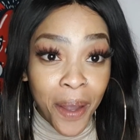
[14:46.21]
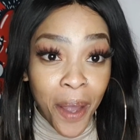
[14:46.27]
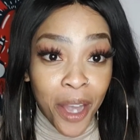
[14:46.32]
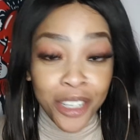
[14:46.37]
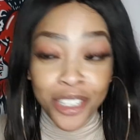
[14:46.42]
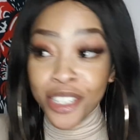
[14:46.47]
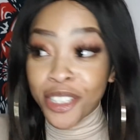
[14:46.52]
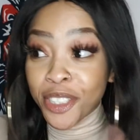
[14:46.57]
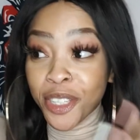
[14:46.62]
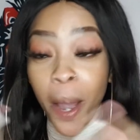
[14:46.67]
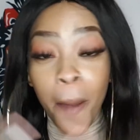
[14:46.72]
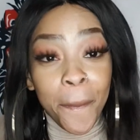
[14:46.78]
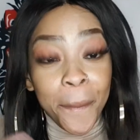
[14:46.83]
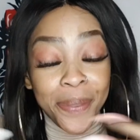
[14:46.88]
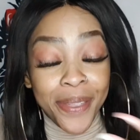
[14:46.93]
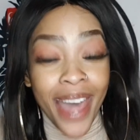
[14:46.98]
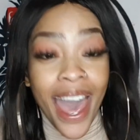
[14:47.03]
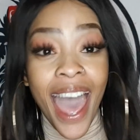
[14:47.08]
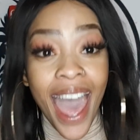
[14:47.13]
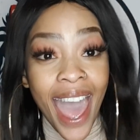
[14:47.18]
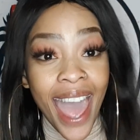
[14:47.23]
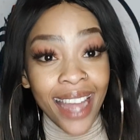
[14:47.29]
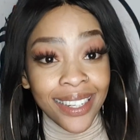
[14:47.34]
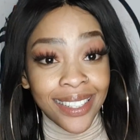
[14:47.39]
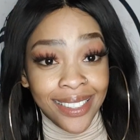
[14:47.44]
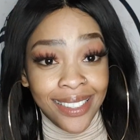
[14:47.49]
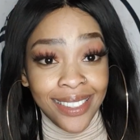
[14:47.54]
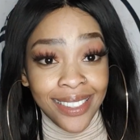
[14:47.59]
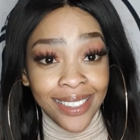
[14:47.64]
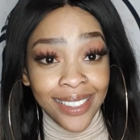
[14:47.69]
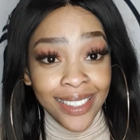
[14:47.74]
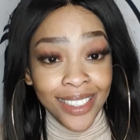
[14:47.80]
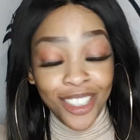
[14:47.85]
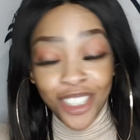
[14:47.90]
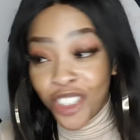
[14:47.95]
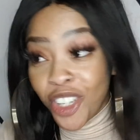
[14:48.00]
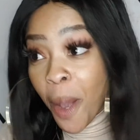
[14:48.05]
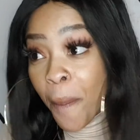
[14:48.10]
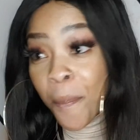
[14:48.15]
Stop that.
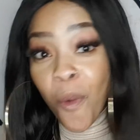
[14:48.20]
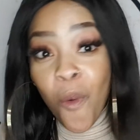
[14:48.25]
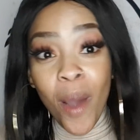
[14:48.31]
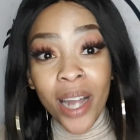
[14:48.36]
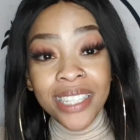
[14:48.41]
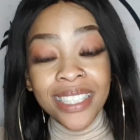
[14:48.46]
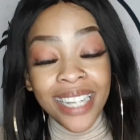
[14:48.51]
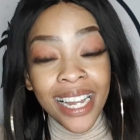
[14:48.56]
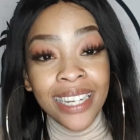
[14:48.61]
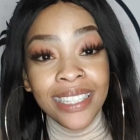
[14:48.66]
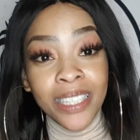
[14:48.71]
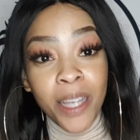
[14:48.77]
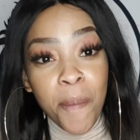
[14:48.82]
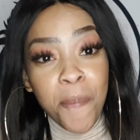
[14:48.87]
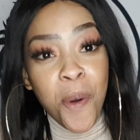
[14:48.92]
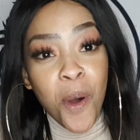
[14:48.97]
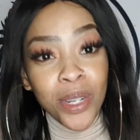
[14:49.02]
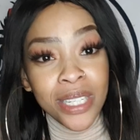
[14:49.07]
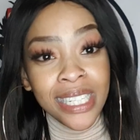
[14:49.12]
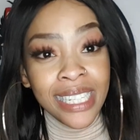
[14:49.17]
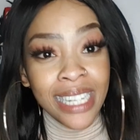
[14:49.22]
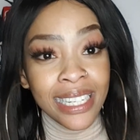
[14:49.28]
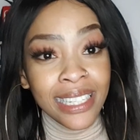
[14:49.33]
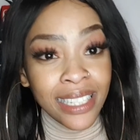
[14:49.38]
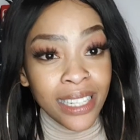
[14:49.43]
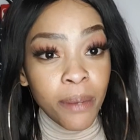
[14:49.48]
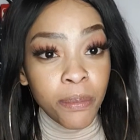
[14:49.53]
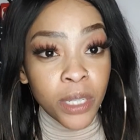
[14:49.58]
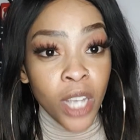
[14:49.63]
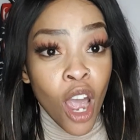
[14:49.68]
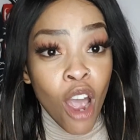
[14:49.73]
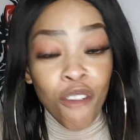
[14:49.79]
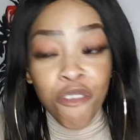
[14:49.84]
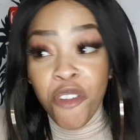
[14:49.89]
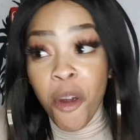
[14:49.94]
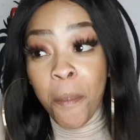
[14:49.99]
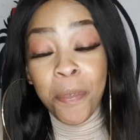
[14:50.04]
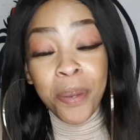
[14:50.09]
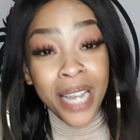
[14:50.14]
Stop wanting support systems
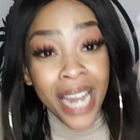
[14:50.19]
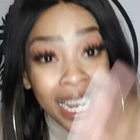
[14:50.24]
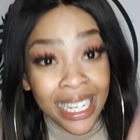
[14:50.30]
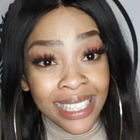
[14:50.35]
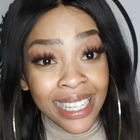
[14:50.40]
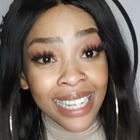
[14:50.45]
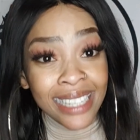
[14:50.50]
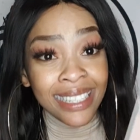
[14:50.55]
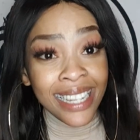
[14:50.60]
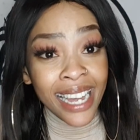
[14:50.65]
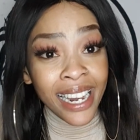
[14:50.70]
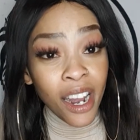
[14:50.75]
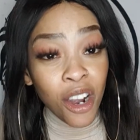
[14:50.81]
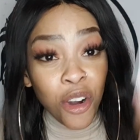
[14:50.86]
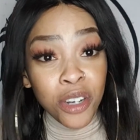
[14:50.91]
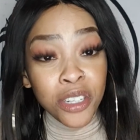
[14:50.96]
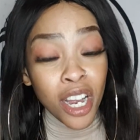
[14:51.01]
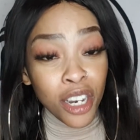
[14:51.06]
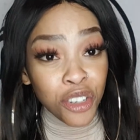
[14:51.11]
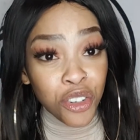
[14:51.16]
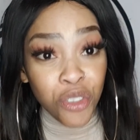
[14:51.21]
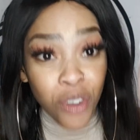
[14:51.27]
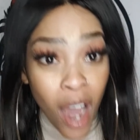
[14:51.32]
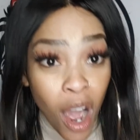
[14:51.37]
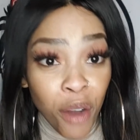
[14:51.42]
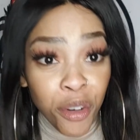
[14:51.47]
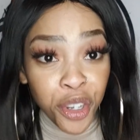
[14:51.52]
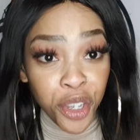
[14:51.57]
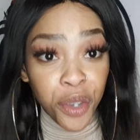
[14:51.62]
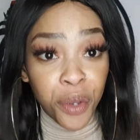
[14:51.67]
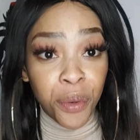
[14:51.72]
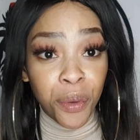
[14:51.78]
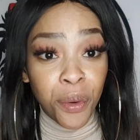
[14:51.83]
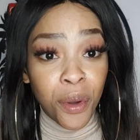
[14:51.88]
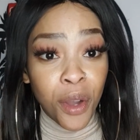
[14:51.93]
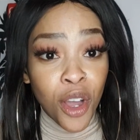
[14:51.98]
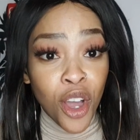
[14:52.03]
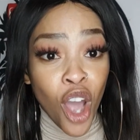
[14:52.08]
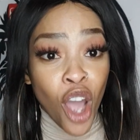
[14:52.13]
from places that are going to drown you.
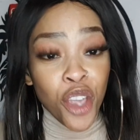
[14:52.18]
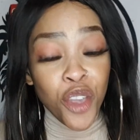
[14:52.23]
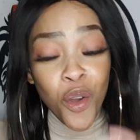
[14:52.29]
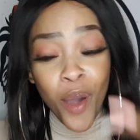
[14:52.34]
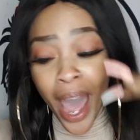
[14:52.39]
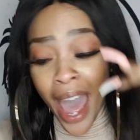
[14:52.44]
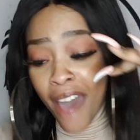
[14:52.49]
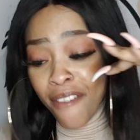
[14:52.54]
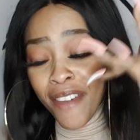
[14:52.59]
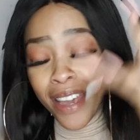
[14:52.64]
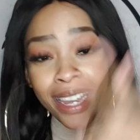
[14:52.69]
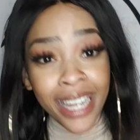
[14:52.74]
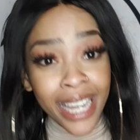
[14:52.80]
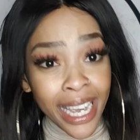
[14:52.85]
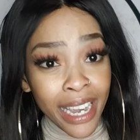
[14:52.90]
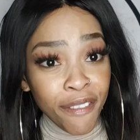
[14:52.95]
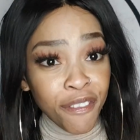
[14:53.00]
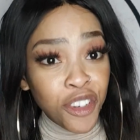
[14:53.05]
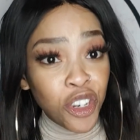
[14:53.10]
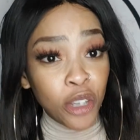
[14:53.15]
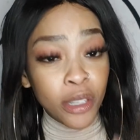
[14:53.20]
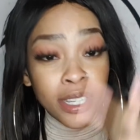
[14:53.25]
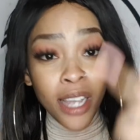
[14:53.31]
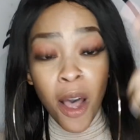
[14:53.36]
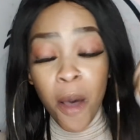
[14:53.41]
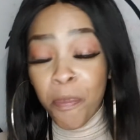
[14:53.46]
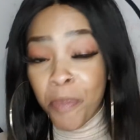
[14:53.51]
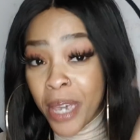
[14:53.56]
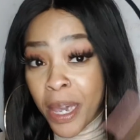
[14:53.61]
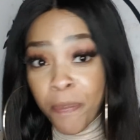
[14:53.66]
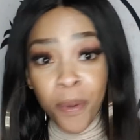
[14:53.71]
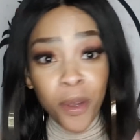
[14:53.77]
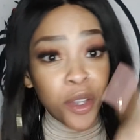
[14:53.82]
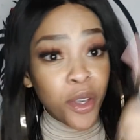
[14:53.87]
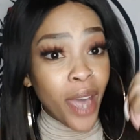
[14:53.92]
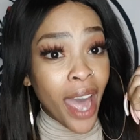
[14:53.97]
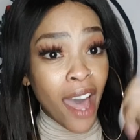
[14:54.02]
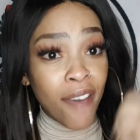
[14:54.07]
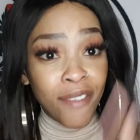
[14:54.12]
You have a gift. You tell people
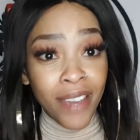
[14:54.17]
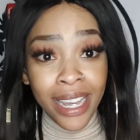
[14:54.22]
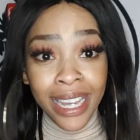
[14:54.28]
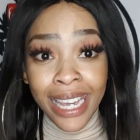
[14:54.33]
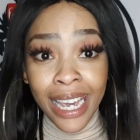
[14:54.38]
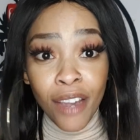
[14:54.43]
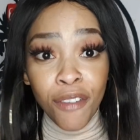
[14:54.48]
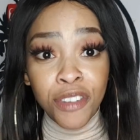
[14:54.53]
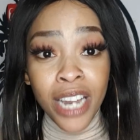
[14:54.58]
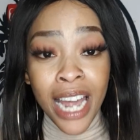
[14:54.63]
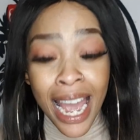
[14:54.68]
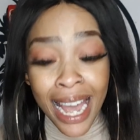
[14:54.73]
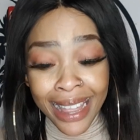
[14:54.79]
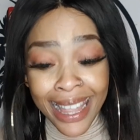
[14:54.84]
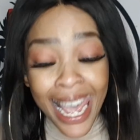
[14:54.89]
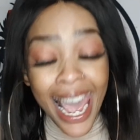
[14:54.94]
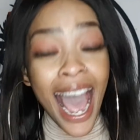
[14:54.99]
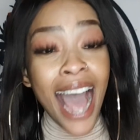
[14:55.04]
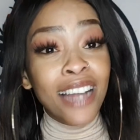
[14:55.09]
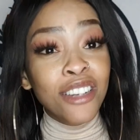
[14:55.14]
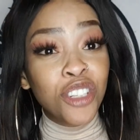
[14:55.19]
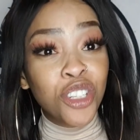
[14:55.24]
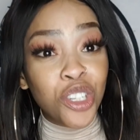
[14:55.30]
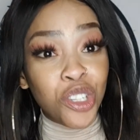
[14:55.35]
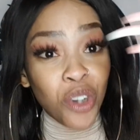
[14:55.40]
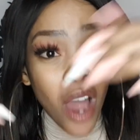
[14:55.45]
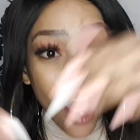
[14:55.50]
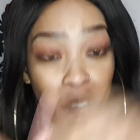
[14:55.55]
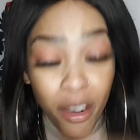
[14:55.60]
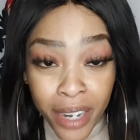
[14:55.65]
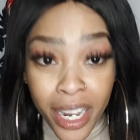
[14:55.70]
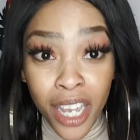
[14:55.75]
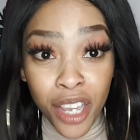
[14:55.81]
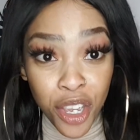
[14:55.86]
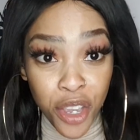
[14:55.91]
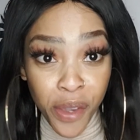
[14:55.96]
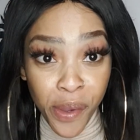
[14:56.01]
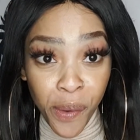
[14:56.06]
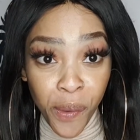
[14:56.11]
you have a gift. They are
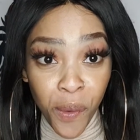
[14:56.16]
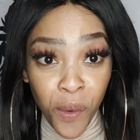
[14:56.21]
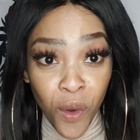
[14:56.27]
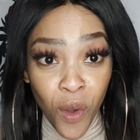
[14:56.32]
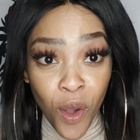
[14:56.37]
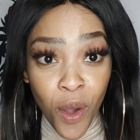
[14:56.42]
drowning you.